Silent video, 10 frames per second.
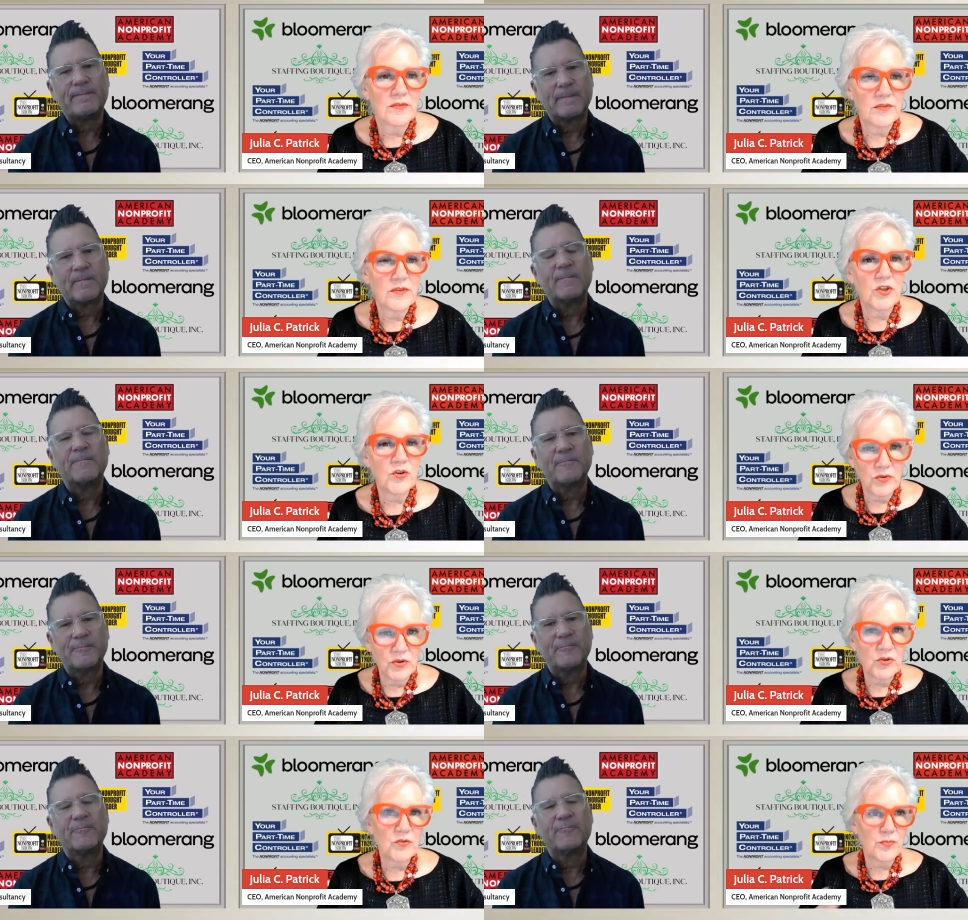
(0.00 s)
Speaker 1: you
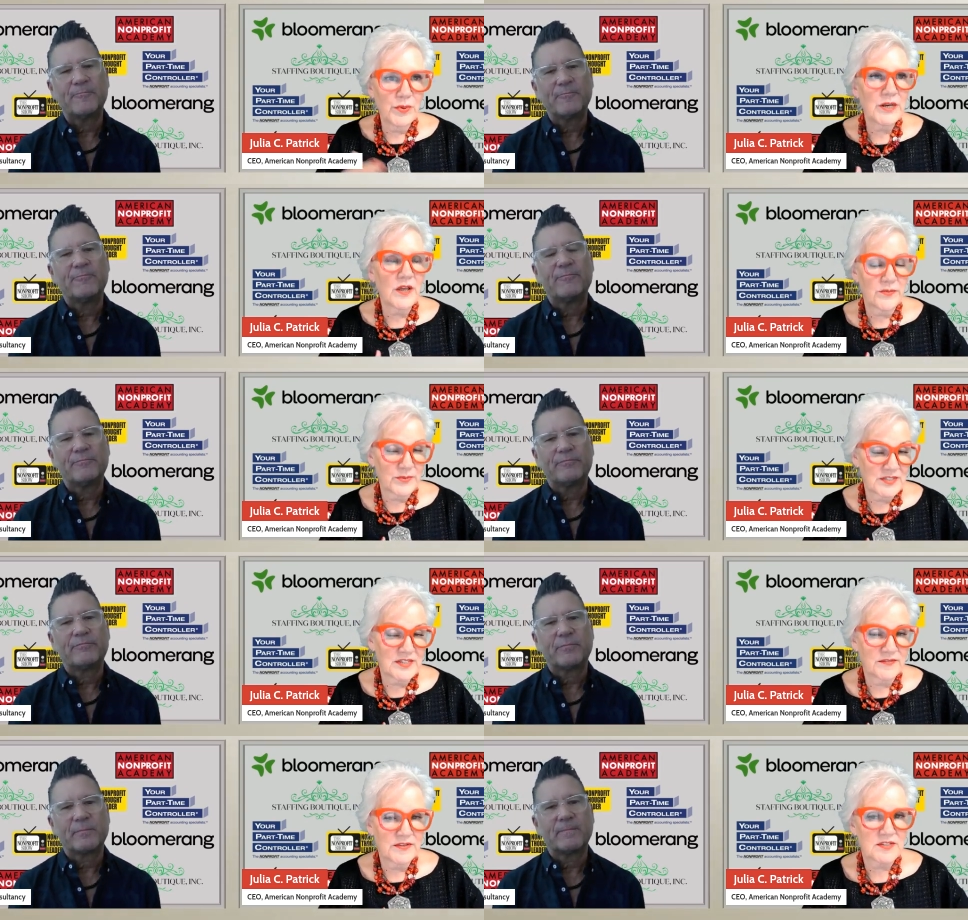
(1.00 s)
you've been on the
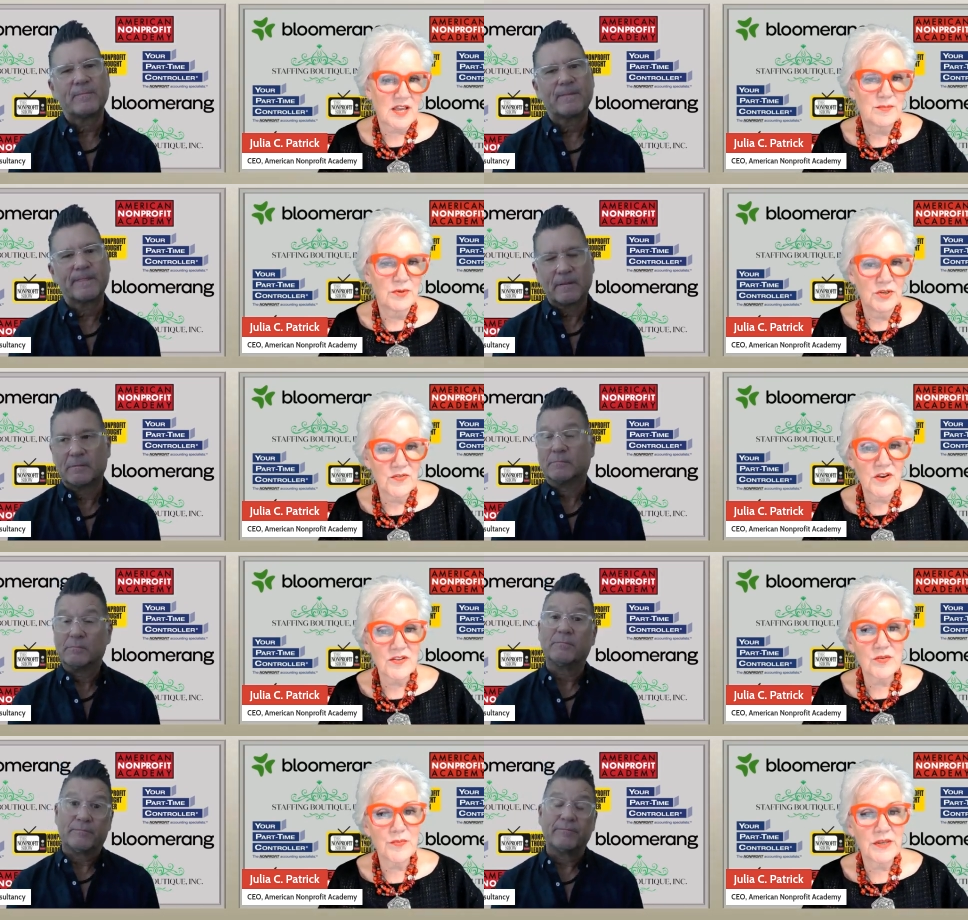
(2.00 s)
receiving side, but you've
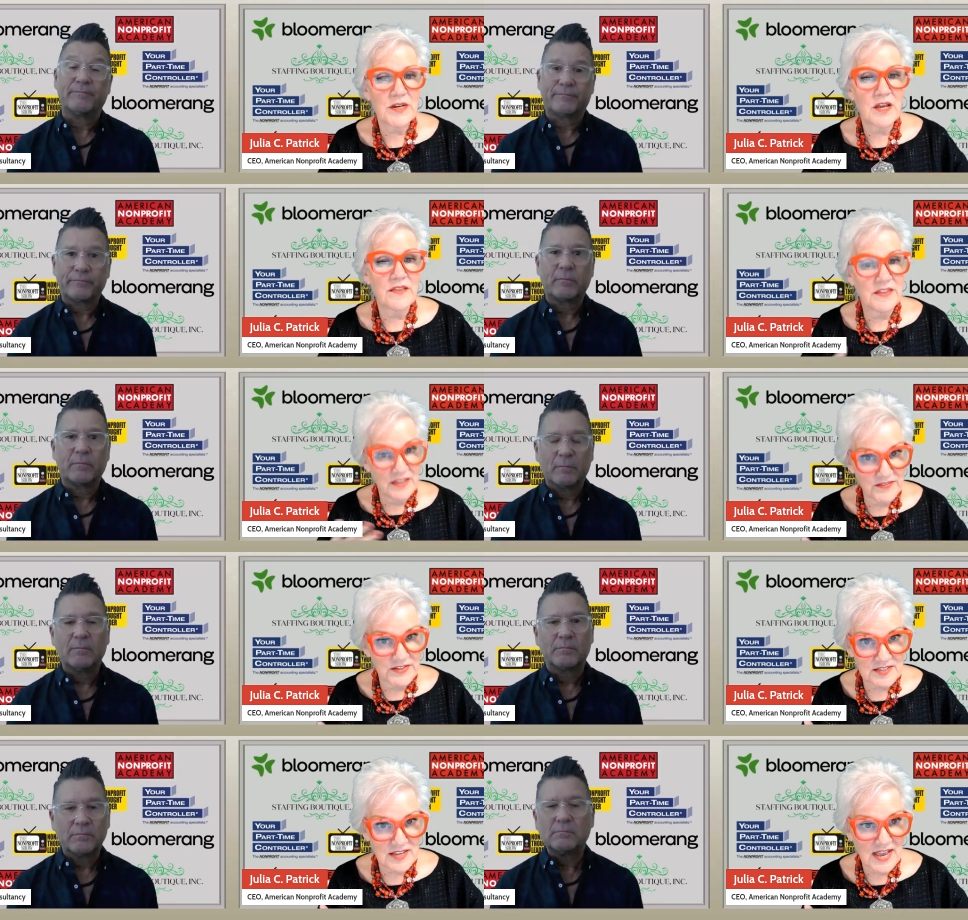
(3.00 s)
also been on the
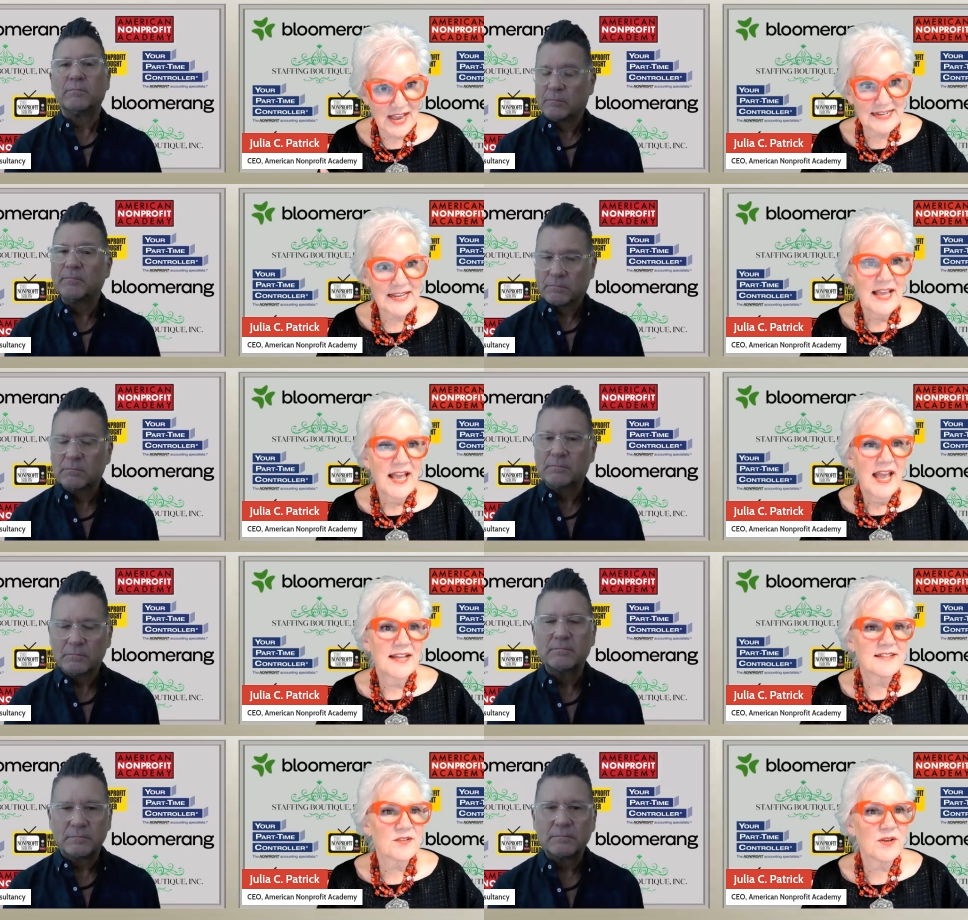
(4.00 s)
giving side.
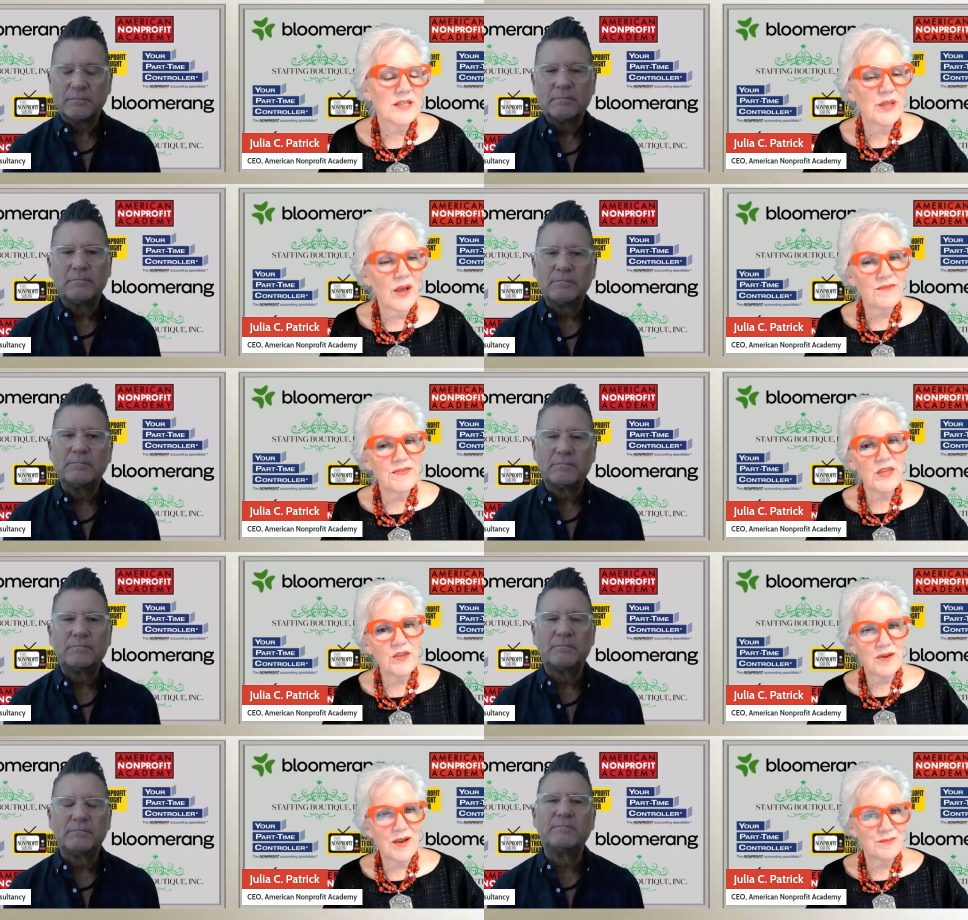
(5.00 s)
And so I love
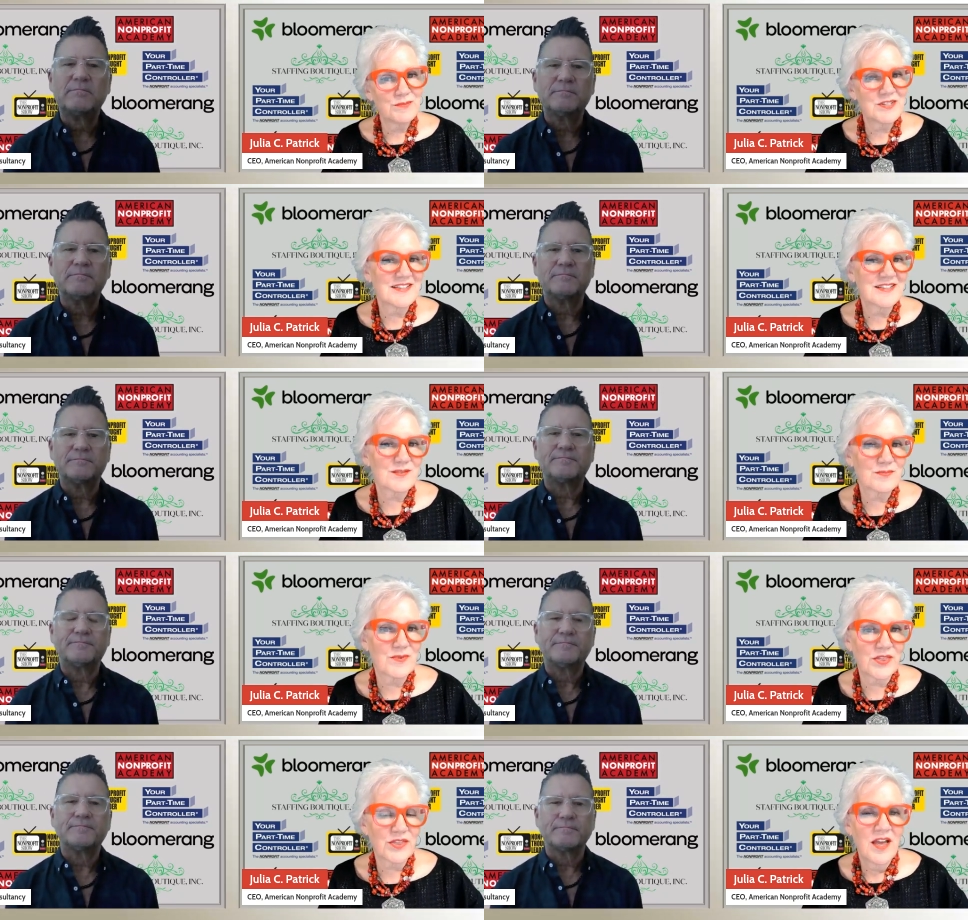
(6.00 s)
that you come to this
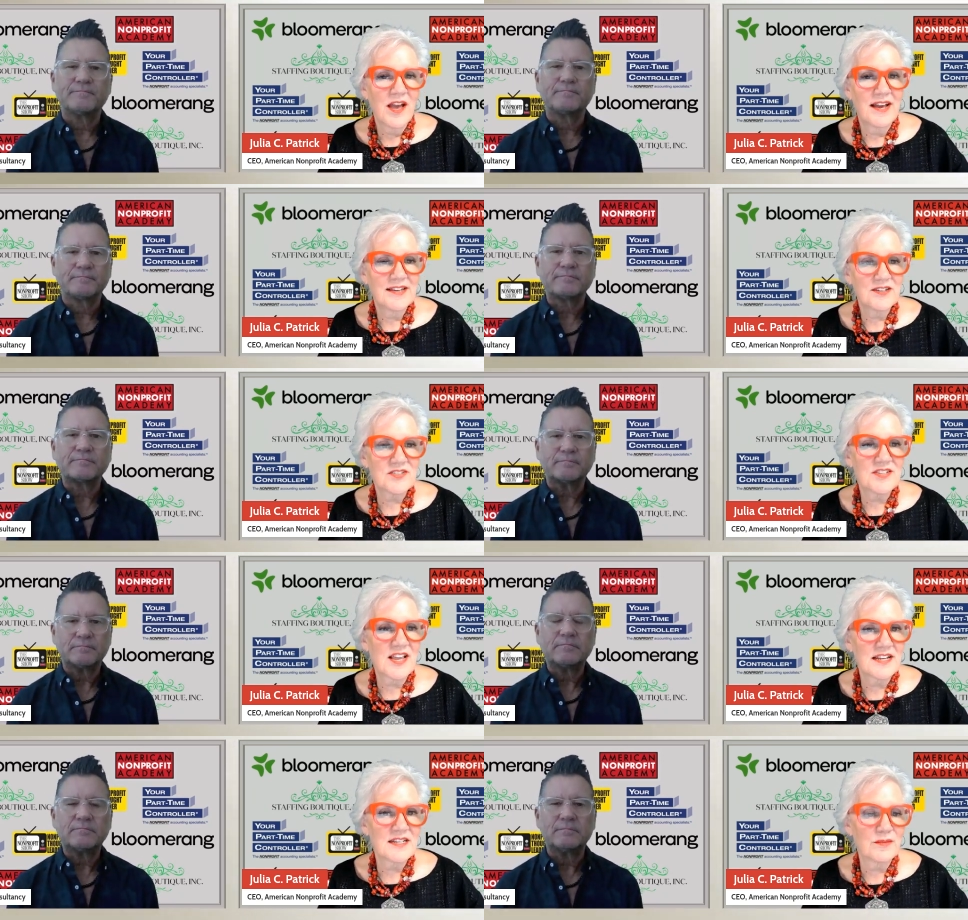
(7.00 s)
with
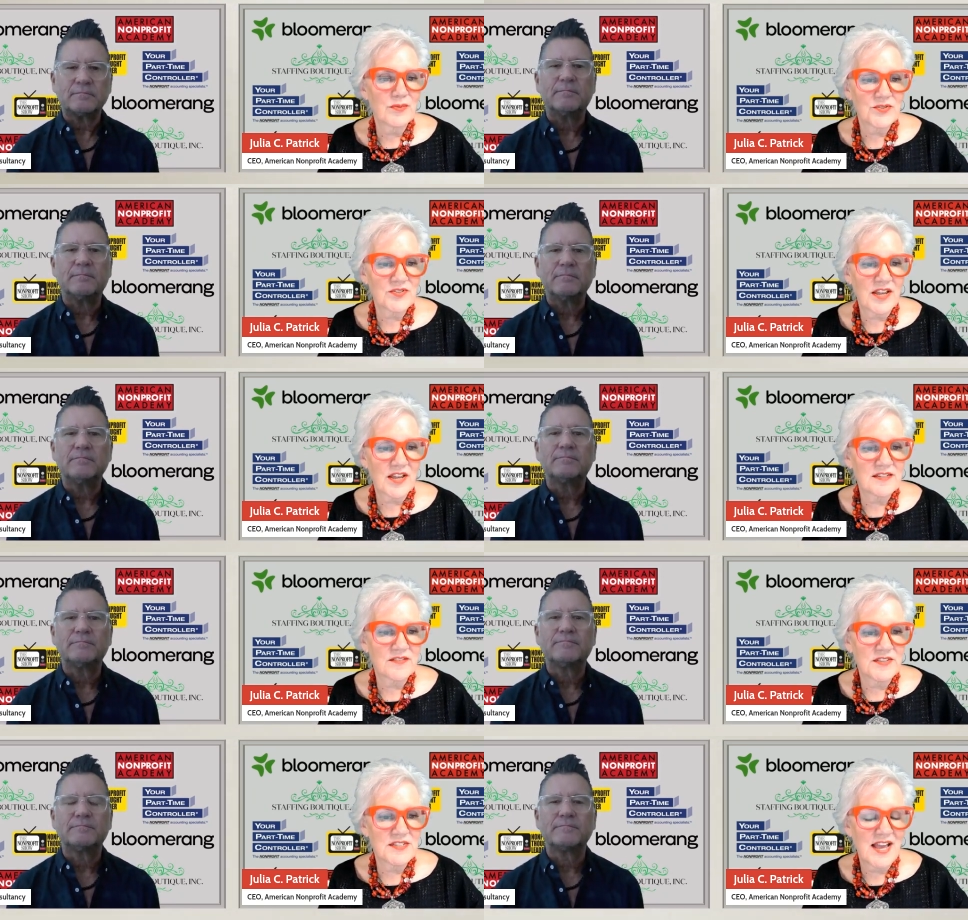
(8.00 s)
understanding both
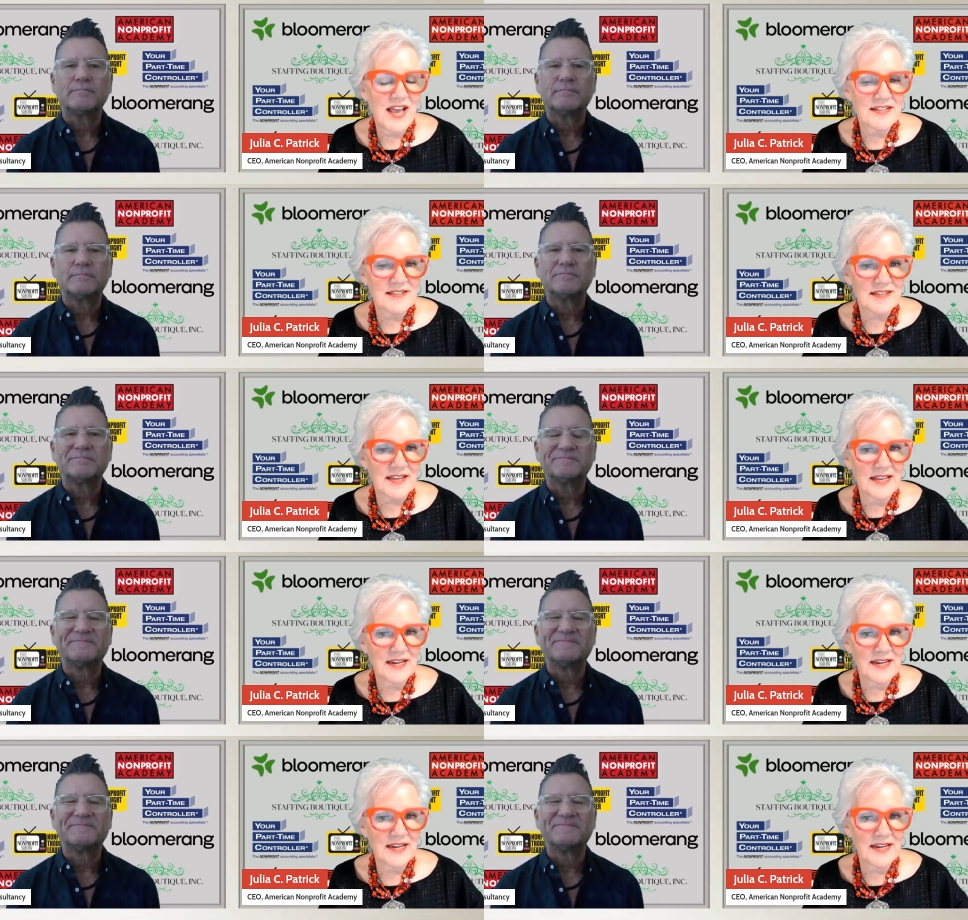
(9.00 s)
sides of the desk and